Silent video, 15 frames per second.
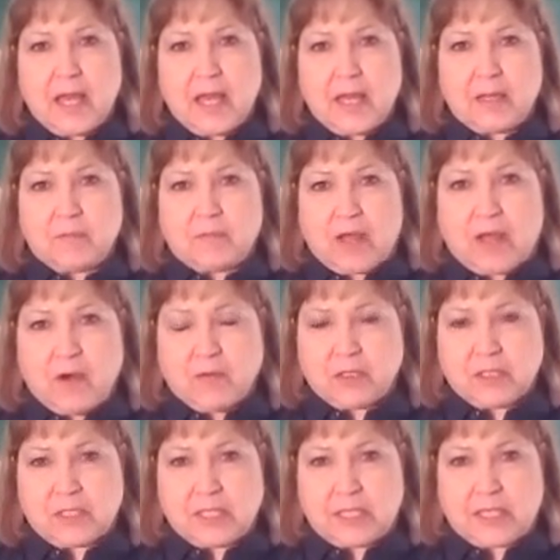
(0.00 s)
and flower
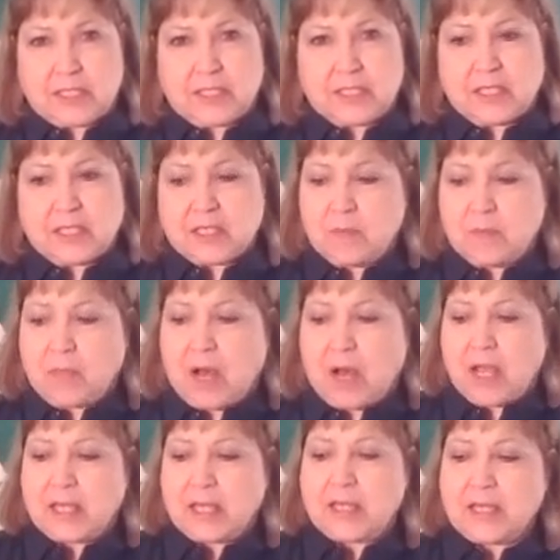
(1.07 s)
seeds
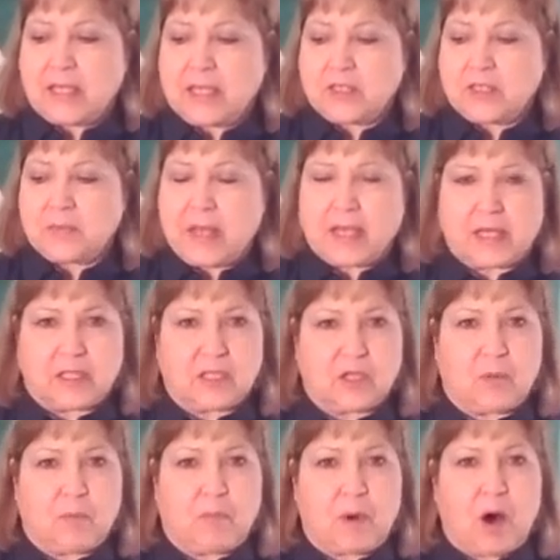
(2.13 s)
combined to make a
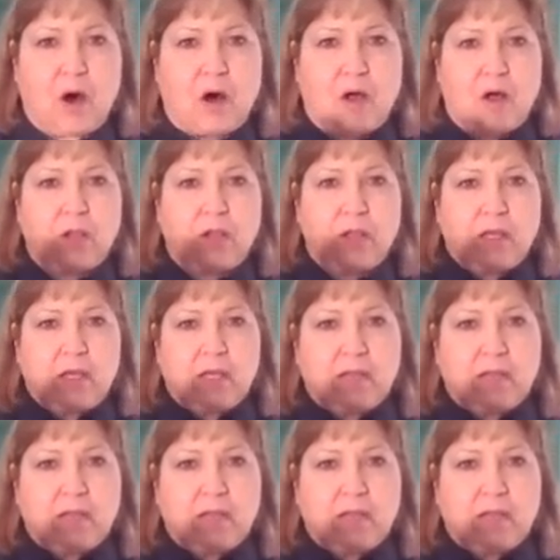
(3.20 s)
little ball